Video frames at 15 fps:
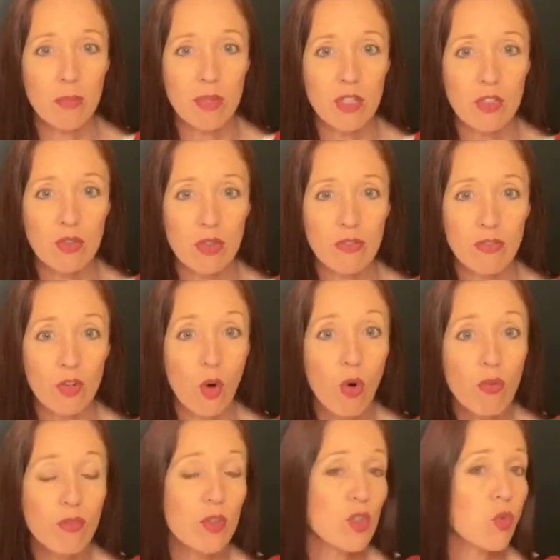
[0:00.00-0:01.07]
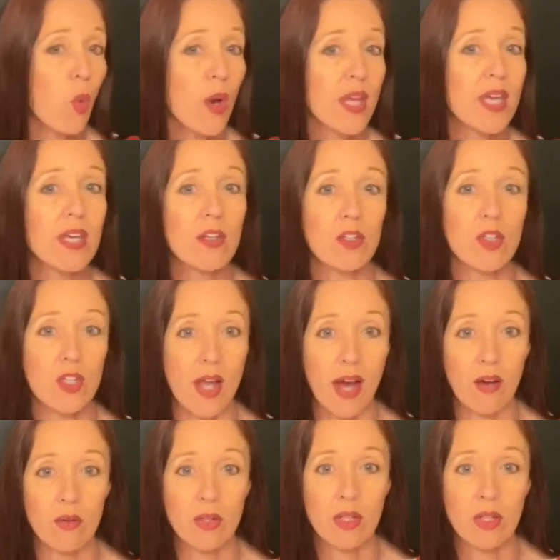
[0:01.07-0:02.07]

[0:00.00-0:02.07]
industry for over 20 years now.